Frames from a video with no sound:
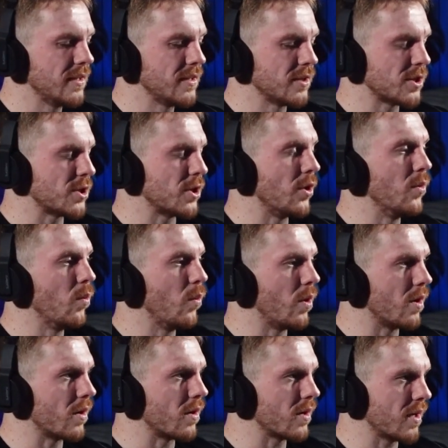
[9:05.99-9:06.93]
stunt
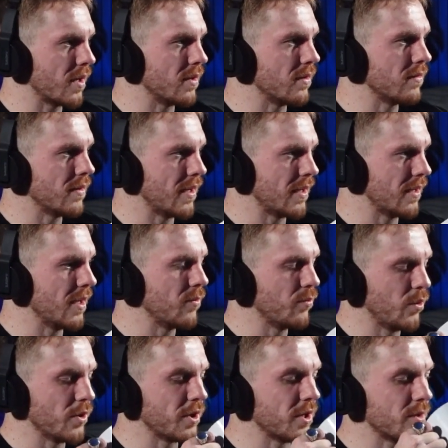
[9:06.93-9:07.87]
work and like
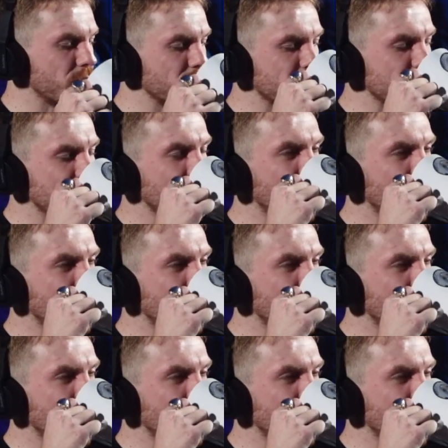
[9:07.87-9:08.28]
body doubles.